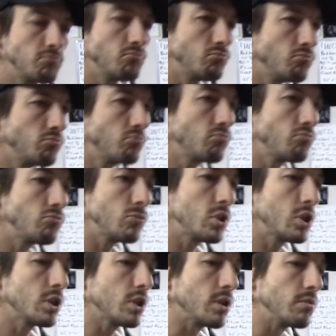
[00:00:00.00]
Awesome,
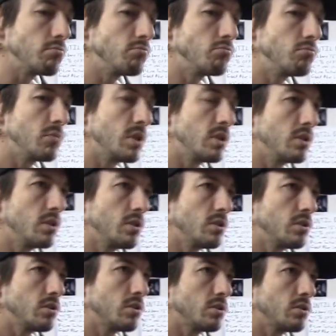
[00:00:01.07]
man.
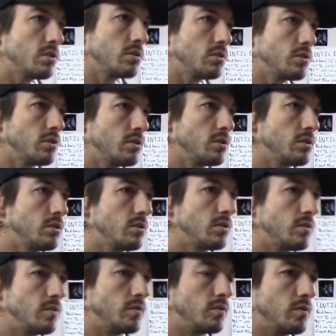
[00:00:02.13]
So what
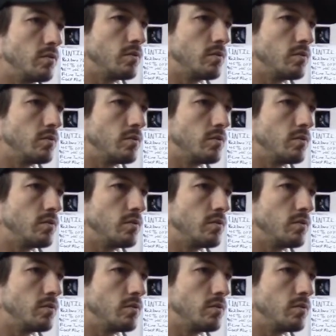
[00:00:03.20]
else you got in